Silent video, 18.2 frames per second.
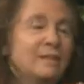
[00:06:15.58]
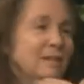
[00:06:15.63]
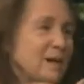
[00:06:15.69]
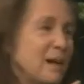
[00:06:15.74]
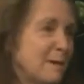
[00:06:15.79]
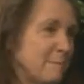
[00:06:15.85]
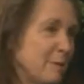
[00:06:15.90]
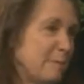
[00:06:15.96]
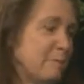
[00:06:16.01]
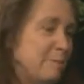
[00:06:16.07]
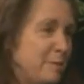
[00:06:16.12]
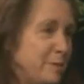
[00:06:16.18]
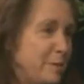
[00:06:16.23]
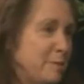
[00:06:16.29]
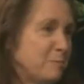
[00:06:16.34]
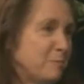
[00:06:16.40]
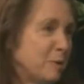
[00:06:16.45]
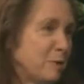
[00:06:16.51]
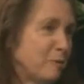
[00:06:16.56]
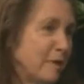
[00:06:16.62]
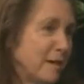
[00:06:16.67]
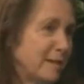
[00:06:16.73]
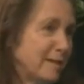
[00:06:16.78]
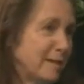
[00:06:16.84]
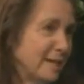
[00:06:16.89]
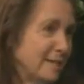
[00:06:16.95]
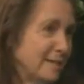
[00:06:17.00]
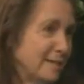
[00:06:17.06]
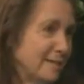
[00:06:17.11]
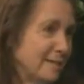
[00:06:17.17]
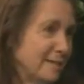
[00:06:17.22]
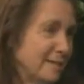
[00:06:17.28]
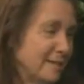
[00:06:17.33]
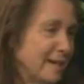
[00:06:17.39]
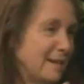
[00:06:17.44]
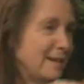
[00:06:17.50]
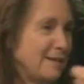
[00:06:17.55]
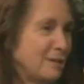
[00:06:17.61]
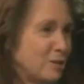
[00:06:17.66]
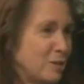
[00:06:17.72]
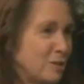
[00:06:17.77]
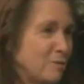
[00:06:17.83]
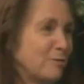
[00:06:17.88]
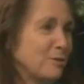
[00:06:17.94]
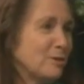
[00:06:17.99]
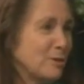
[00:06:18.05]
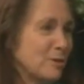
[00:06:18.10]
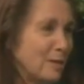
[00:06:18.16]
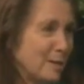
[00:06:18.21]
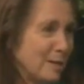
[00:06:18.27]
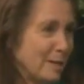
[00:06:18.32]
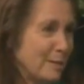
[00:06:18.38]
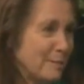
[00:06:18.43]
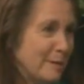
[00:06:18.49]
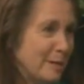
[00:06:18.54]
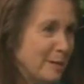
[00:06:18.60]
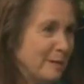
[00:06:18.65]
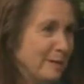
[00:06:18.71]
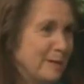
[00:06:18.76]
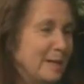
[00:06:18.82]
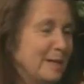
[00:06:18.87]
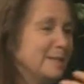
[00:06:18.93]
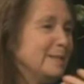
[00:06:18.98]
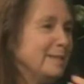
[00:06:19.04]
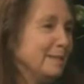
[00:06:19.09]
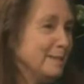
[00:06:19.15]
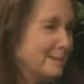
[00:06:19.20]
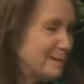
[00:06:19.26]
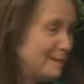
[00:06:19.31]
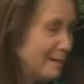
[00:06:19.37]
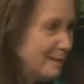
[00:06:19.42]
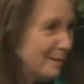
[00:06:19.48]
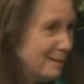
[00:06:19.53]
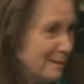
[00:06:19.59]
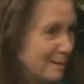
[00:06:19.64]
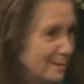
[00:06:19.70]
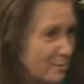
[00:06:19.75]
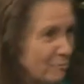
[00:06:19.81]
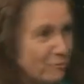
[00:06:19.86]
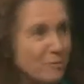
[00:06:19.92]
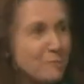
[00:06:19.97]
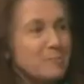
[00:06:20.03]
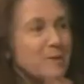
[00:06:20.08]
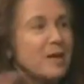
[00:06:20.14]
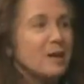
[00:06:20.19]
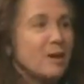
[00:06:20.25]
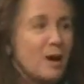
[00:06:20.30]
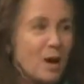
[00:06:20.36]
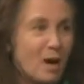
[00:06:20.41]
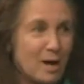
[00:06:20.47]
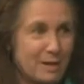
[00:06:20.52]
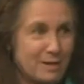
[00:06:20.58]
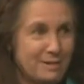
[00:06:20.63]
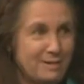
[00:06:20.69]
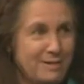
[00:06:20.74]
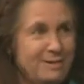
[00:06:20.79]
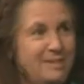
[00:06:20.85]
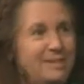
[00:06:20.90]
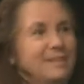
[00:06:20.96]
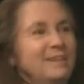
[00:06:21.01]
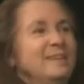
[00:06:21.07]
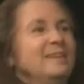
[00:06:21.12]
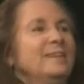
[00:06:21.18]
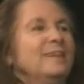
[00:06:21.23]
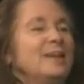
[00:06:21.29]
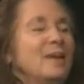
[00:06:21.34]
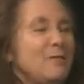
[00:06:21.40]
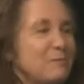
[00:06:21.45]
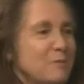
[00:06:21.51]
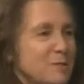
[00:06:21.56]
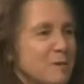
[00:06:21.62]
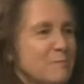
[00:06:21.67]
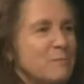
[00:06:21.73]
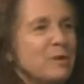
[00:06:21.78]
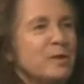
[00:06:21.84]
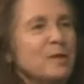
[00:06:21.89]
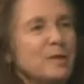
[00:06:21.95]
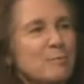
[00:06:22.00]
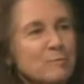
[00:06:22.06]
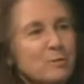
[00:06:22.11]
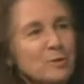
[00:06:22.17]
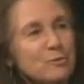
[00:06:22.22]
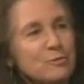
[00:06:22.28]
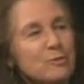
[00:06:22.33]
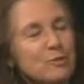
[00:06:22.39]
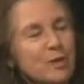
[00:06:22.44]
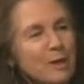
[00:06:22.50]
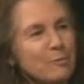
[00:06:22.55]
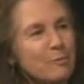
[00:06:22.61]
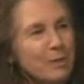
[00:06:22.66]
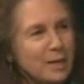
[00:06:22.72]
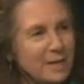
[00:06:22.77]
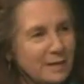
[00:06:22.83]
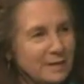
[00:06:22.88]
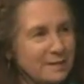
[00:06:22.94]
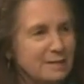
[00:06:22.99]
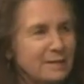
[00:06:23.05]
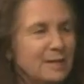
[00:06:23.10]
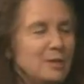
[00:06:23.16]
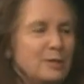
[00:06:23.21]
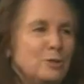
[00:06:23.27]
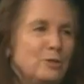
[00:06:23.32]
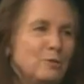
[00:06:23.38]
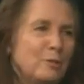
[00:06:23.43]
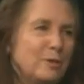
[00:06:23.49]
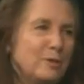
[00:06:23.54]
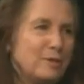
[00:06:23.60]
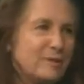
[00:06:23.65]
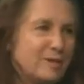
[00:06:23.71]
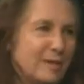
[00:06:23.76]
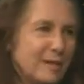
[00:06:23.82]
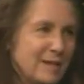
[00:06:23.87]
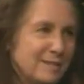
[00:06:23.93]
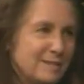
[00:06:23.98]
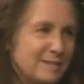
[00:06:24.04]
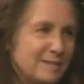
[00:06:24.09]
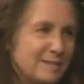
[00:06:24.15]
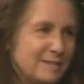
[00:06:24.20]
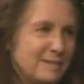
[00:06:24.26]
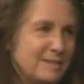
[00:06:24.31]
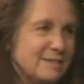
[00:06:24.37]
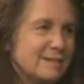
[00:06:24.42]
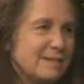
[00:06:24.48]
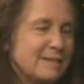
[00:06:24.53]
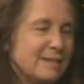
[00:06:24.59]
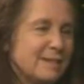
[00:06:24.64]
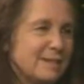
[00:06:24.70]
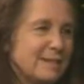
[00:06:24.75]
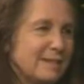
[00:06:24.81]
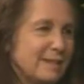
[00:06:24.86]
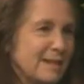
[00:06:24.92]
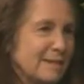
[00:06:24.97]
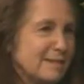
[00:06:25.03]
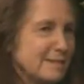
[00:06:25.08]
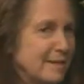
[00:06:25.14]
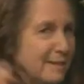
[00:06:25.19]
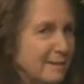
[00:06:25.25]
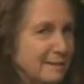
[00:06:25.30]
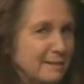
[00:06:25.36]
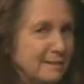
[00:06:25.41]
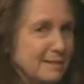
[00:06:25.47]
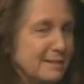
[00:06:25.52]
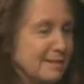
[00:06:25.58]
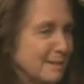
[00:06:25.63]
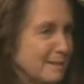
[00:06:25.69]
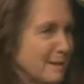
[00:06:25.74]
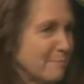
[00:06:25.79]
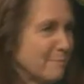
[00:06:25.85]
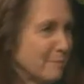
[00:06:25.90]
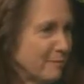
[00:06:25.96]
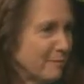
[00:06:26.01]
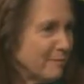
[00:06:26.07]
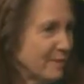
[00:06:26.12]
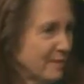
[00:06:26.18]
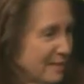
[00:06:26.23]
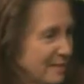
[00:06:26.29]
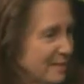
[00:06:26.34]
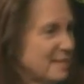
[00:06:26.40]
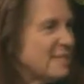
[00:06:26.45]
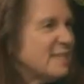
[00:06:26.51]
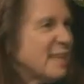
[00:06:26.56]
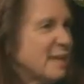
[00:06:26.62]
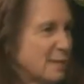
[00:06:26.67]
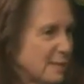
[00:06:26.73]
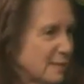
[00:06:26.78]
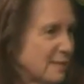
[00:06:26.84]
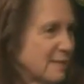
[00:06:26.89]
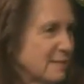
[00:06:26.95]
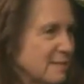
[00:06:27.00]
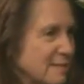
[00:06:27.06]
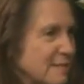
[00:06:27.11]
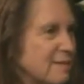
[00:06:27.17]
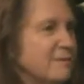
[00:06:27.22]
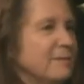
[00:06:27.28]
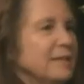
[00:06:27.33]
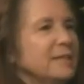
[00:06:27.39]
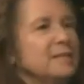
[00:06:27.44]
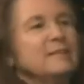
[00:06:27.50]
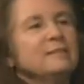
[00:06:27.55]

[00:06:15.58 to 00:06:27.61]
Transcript: I mean, deep regret that I get shivers talking about it, that I didn't sing it. So from then on, if something comes through that way, I do honor that and sing it, unless I listen up and sense that it's not right.